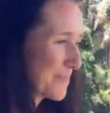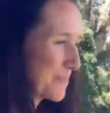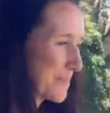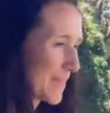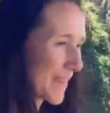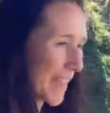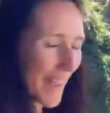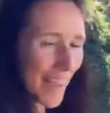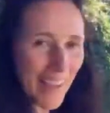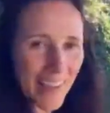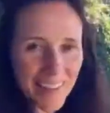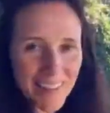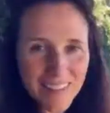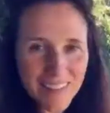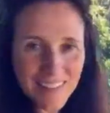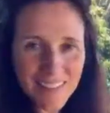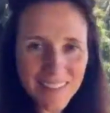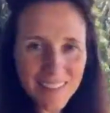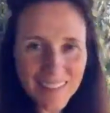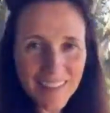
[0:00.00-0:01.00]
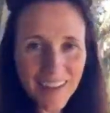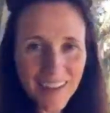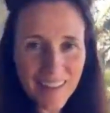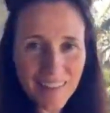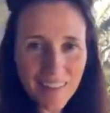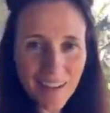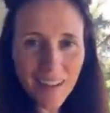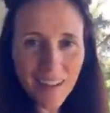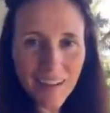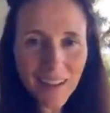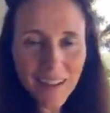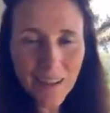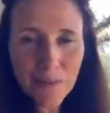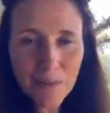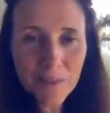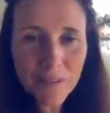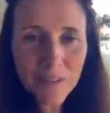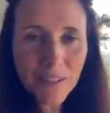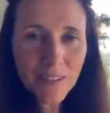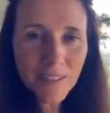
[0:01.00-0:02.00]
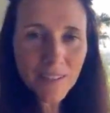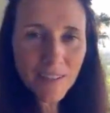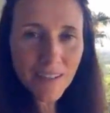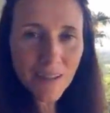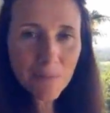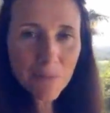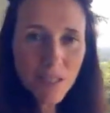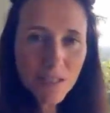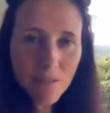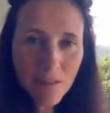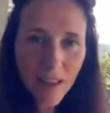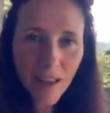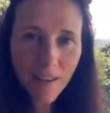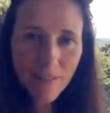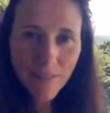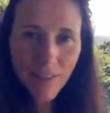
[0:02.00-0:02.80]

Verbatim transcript: And I thought I would come to you live